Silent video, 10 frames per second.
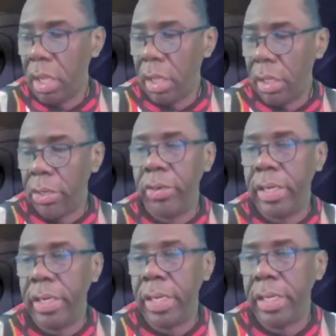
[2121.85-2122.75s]

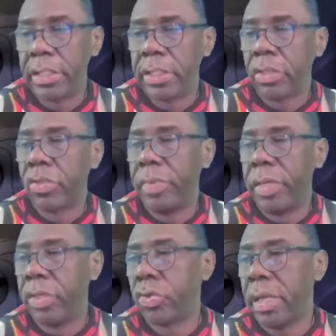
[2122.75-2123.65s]
learning in this social
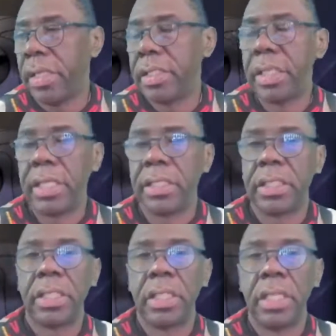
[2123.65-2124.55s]
media training
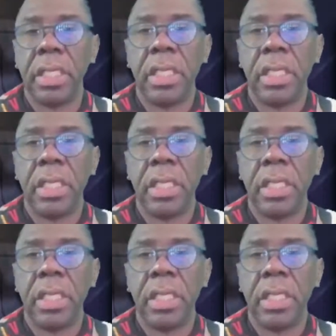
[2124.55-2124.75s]
session.